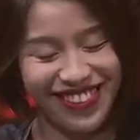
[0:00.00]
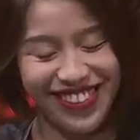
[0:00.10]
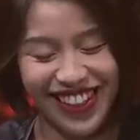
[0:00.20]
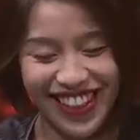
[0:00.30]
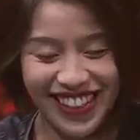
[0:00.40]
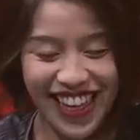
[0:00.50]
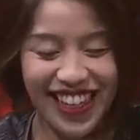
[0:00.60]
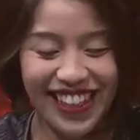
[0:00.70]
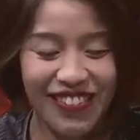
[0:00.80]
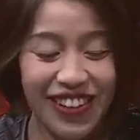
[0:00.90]

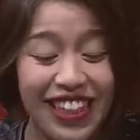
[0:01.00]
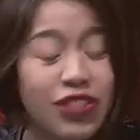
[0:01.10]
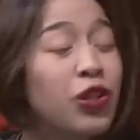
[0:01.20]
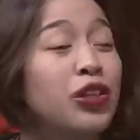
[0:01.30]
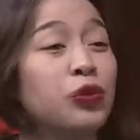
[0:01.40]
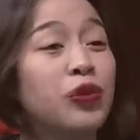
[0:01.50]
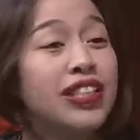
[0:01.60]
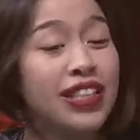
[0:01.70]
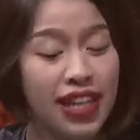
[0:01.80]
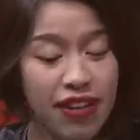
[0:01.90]
Exactly. Well, that's all the
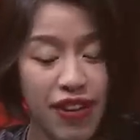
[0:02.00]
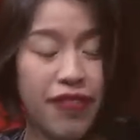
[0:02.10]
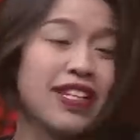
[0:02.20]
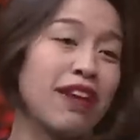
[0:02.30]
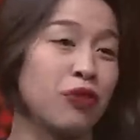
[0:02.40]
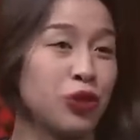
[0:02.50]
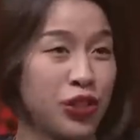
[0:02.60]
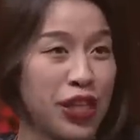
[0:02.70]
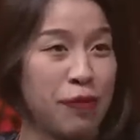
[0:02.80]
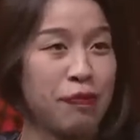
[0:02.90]
tweets we have time for today.